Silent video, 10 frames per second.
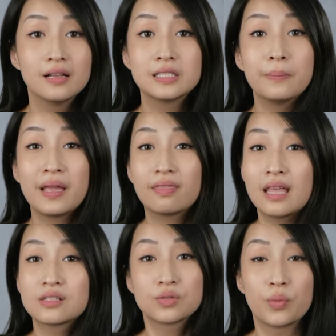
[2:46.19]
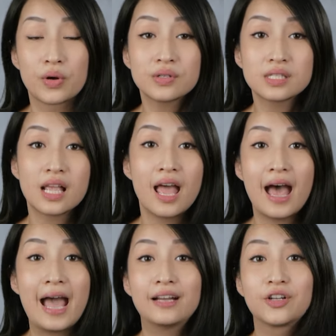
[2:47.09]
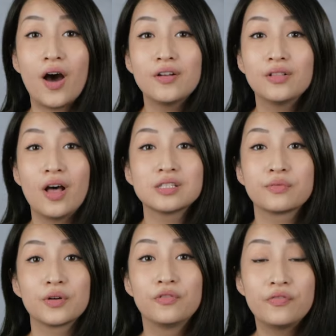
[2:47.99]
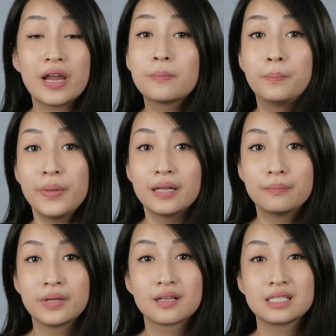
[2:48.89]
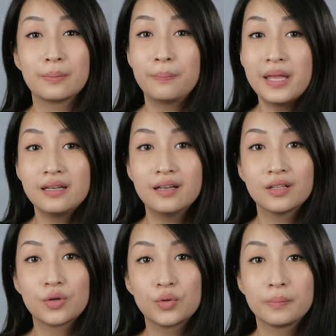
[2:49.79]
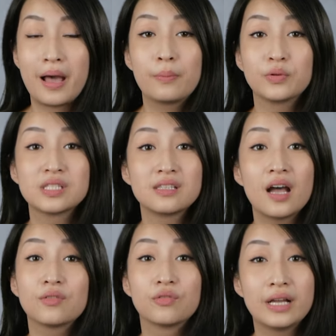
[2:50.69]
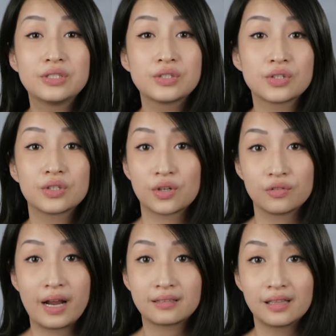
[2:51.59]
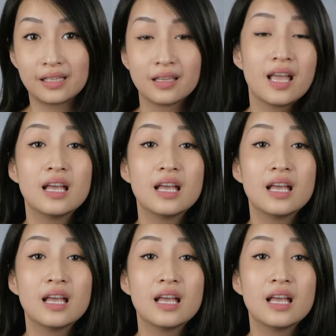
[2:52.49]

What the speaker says: To make things worse, I had gotten lost for a fair bit because the pin in the Google map was not registered correctly,